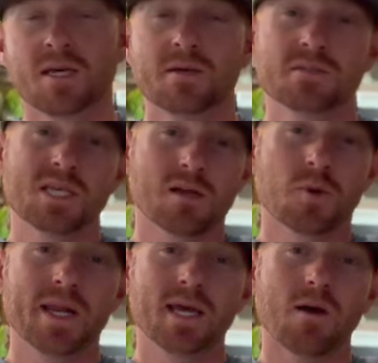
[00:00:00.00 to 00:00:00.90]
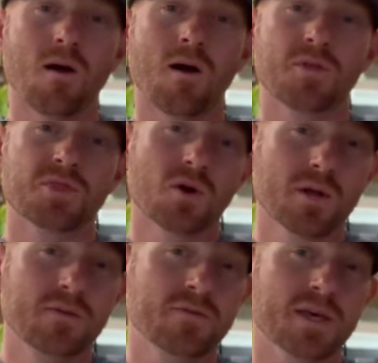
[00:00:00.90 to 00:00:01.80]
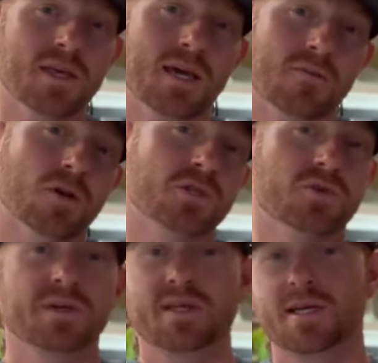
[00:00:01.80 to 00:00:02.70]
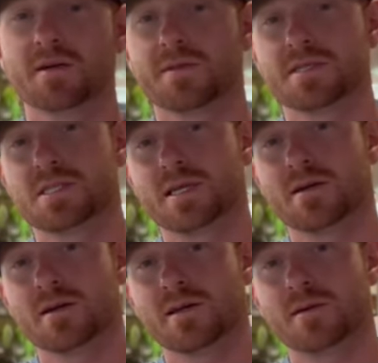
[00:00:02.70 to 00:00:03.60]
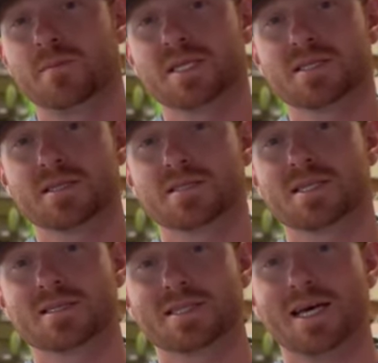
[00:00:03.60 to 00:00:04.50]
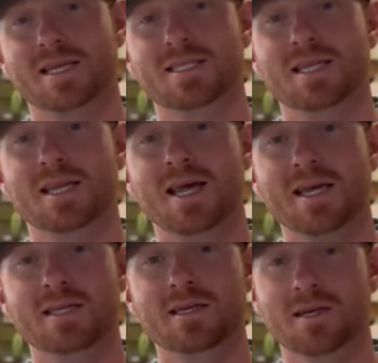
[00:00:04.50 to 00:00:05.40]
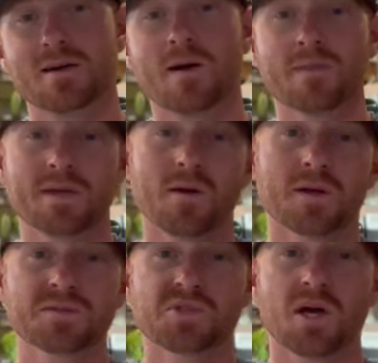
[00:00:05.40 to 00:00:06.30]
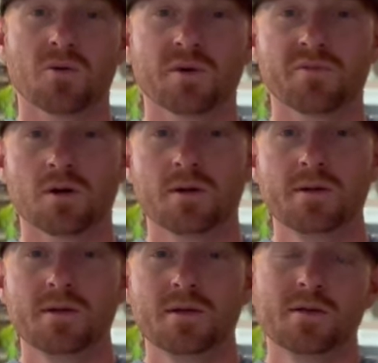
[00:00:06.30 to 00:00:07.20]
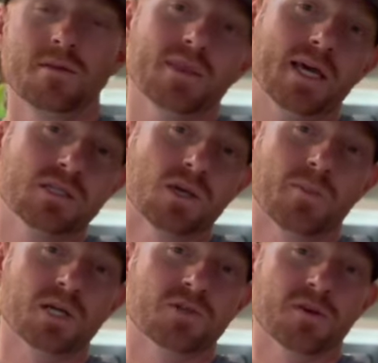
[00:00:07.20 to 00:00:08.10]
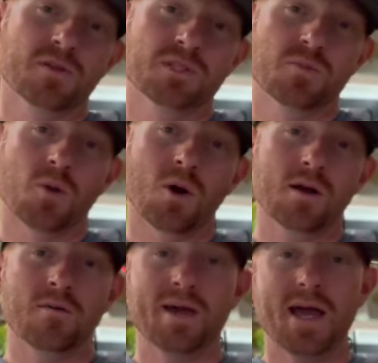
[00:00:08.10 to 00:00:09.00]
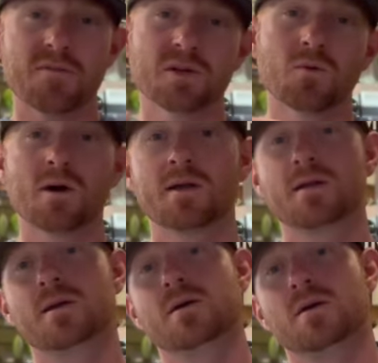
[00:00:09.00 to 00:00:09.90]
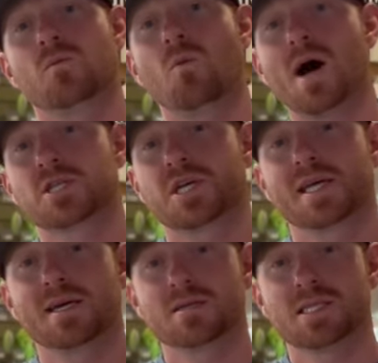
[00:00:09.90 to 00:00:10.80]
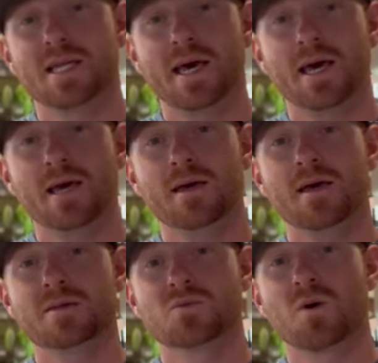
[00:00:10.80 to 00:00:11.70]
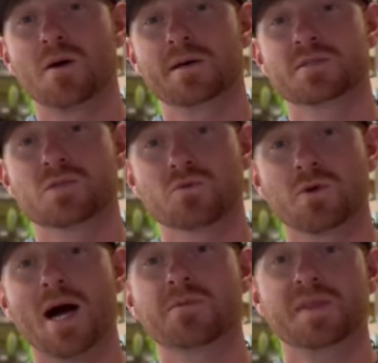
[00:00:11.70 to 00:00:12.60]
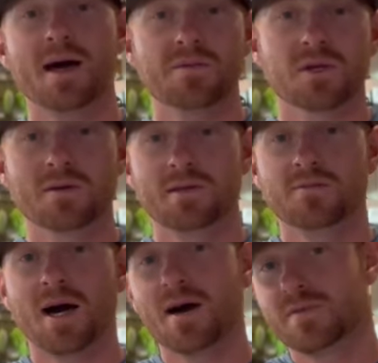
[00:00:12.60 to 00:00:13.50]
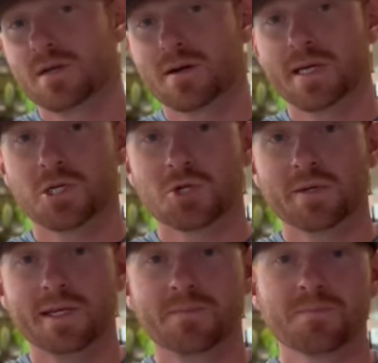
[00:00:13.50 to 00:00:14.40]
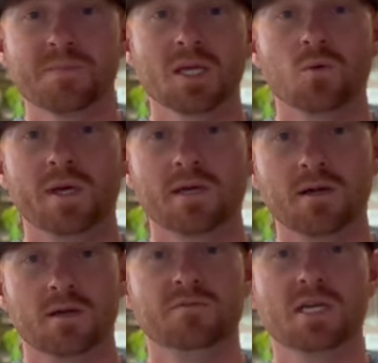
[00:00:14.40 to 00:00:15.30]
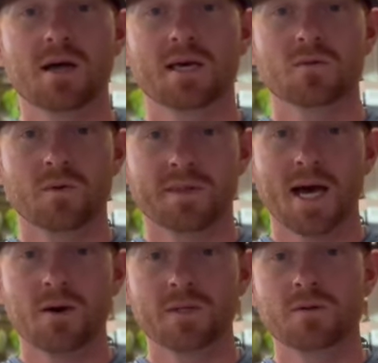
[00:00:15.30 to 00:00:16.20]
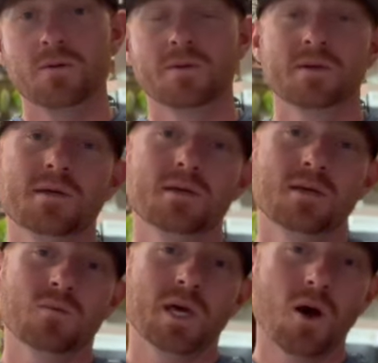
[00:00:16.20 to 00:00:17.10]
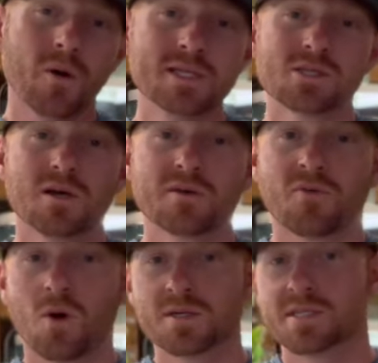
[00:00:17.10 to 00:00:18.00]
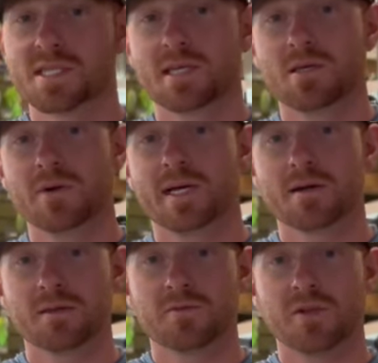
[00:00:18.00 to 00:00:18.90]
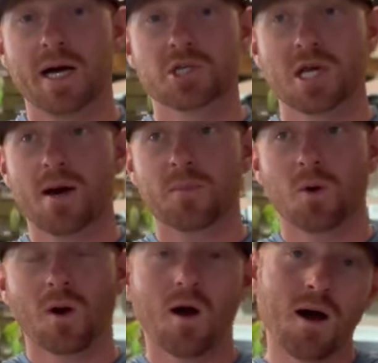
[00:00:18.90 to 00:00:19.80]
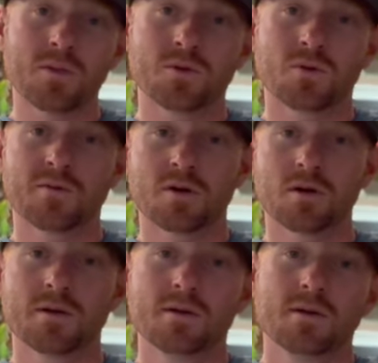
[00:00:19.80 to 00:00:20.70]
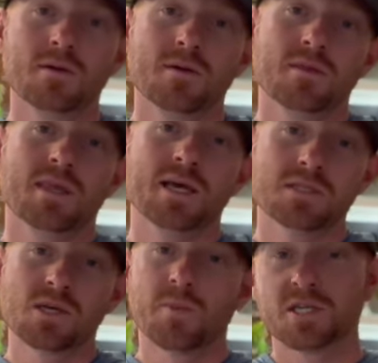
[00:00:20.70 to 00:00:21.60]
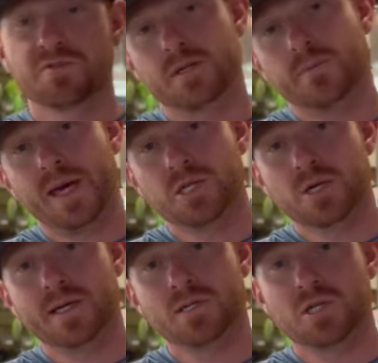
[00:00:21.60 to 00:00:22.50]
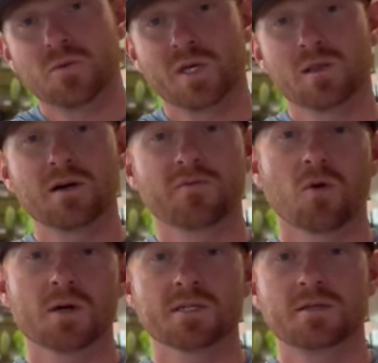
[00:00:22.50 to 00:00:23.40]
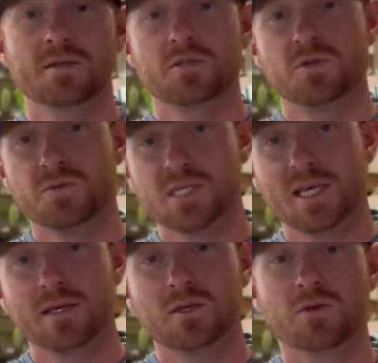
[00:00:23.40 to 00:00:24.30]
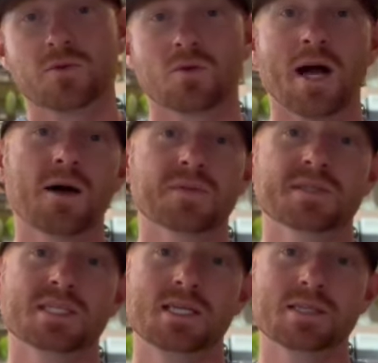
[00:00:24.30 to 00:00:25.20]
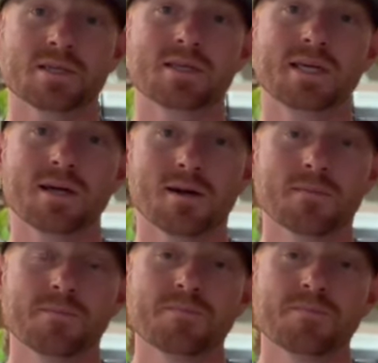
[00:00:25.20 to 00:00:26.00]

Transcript: Celebrating our 35th anniversary here this year, in business since 1990 here on the Arkansas River. Thanks so much for the support of everyone watching here today, as well as throughout that 35-year history. We couldn't have done it without you. And we always look forward to seeing you here in the fly shop or on the river. Thanks so much for your patronage, and we look forward to seeing you throughout the season here.